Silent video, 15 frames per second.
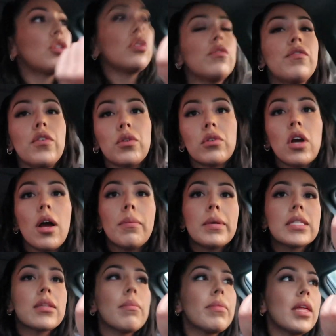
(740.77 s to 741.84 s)
to photocopy
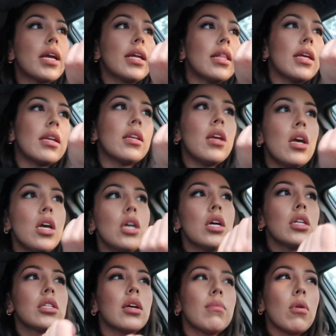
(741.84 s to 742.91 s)
something, and
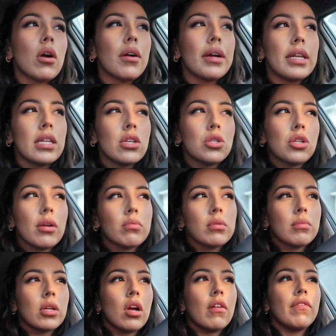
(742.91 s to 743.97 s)
then tomorrow I need to drop
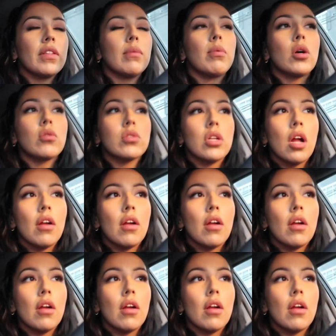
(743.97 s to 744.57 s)
something off at the post